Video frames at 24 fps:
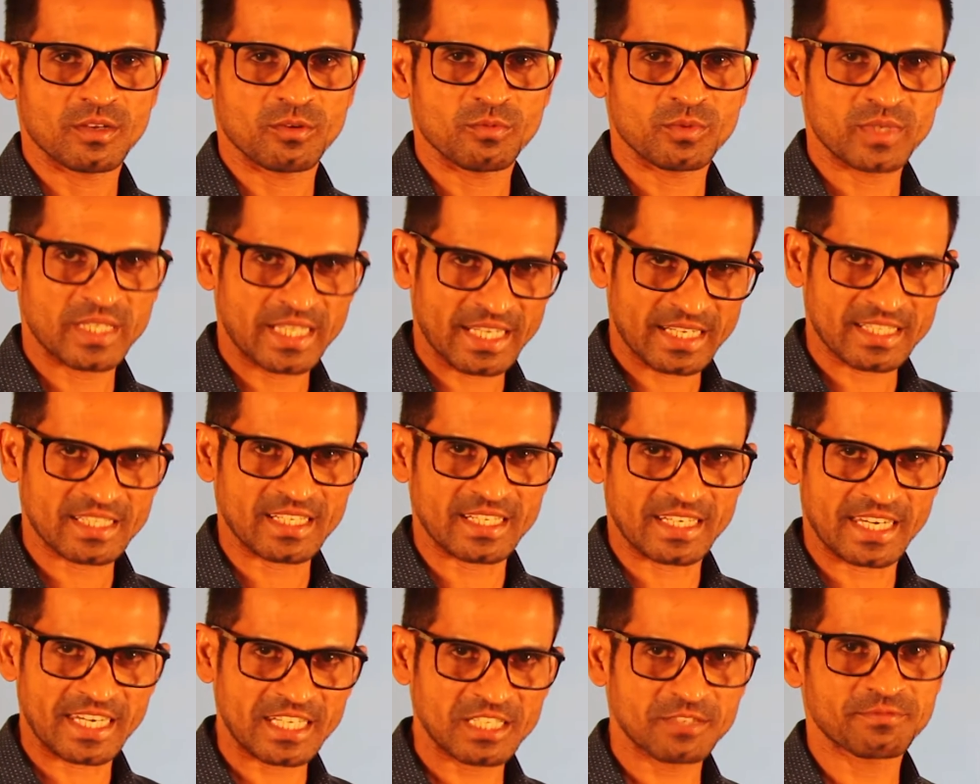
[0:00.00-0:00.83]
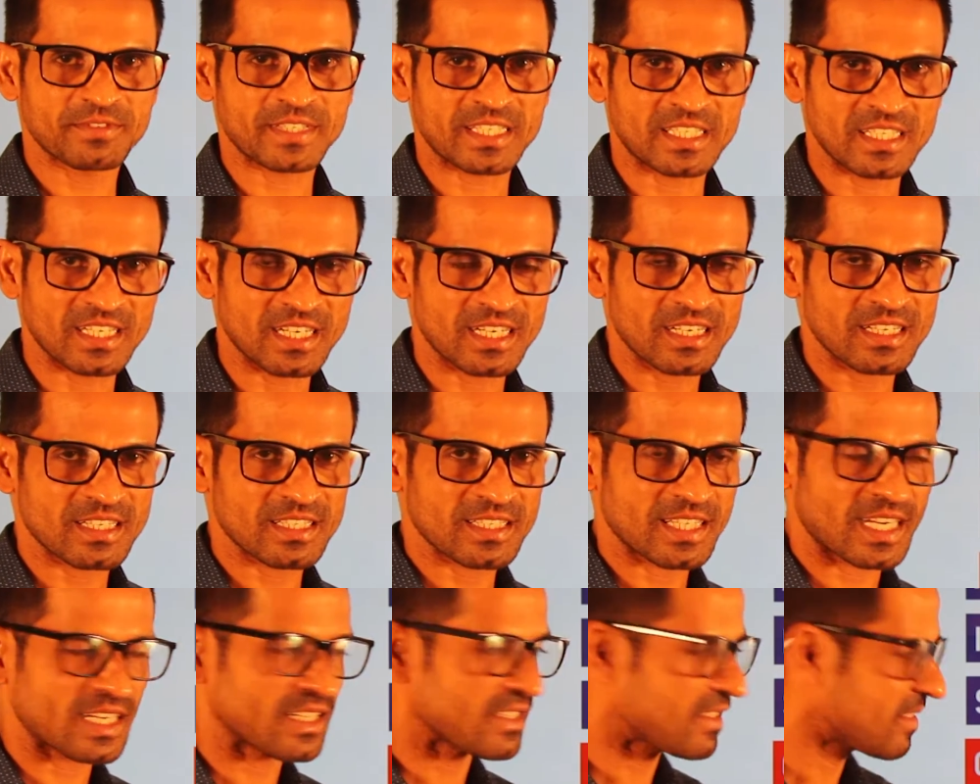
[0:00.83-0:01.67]
We get the net figure,
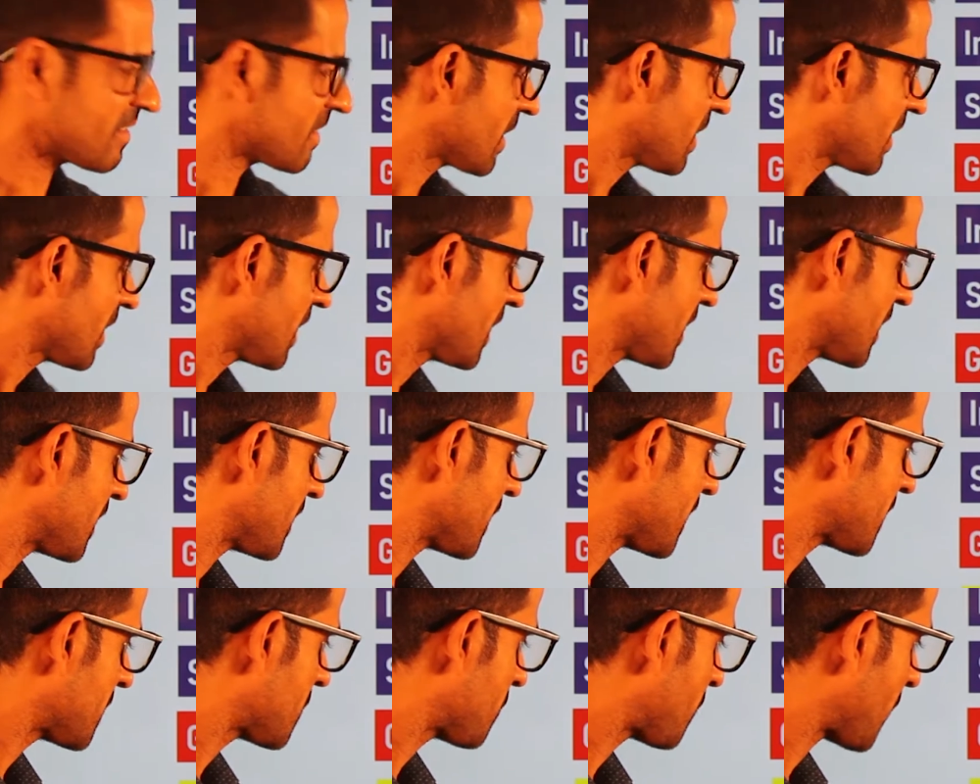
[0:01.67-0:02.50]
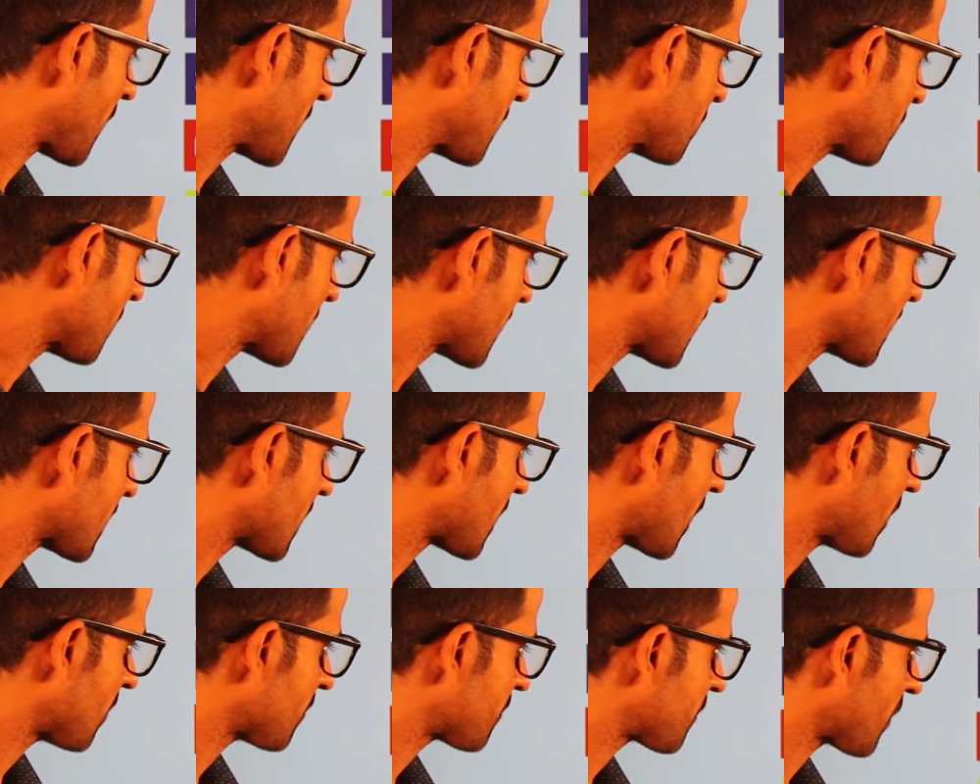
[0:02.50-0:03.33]
that is net primary
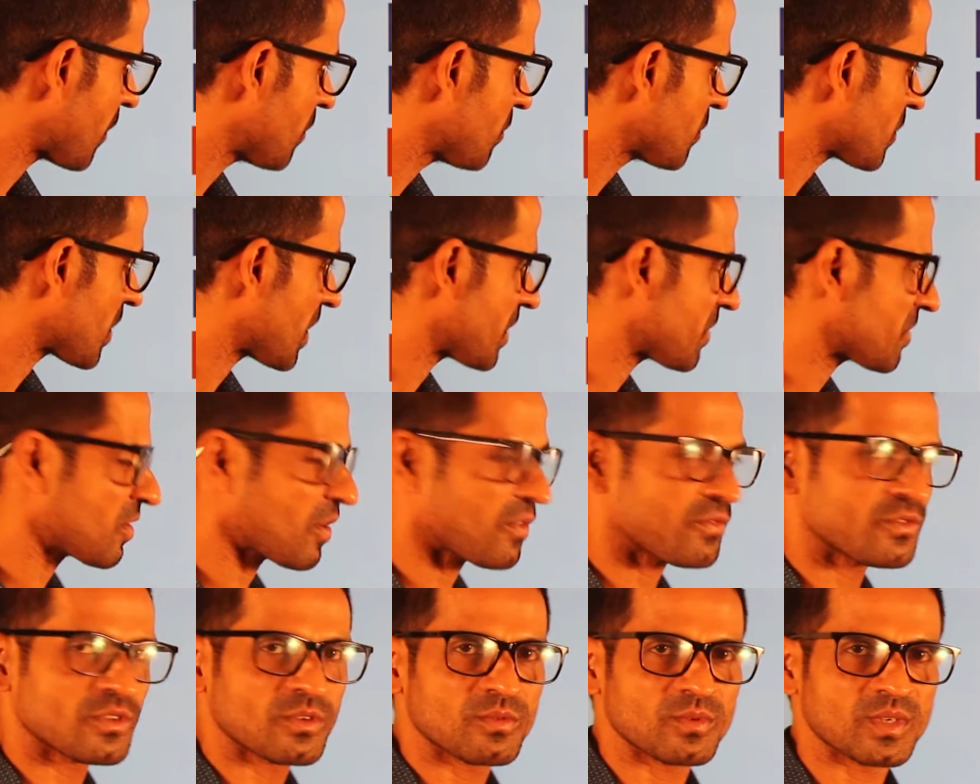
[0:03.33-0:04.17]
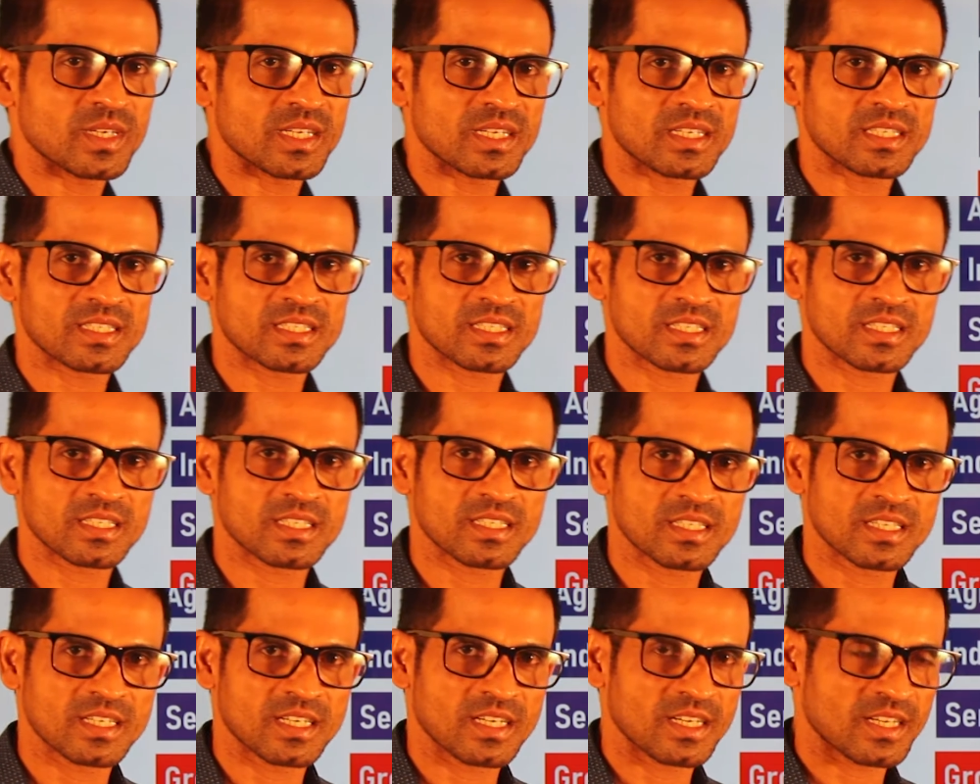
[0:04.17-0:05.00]
income from rest of the world,
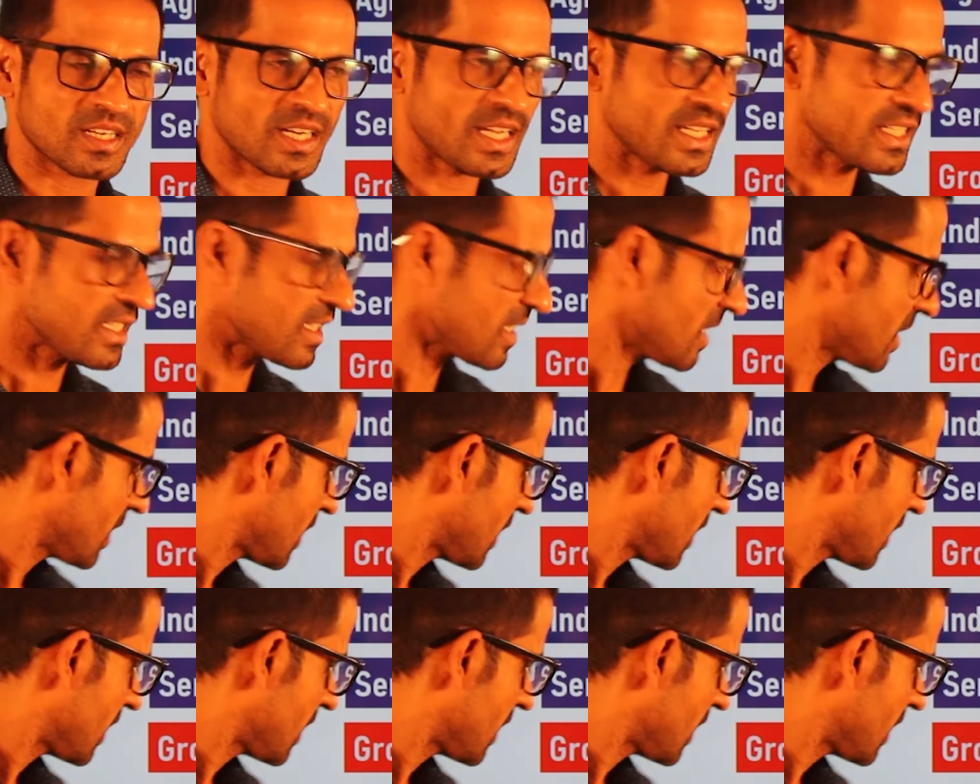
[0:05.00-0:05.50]
right?